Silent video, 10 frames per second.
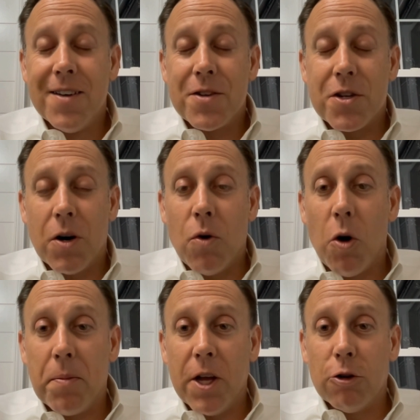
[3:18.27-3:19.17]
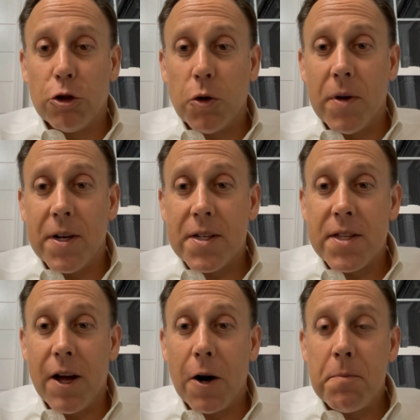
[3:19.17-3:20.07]
So hope that you'll join us
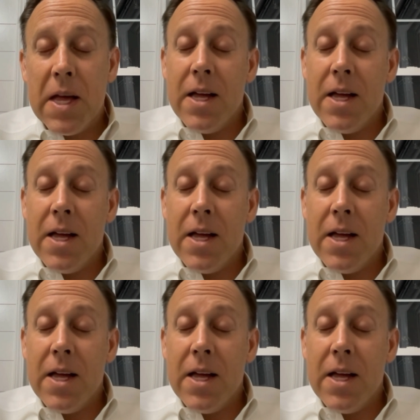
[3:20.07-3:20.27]
there.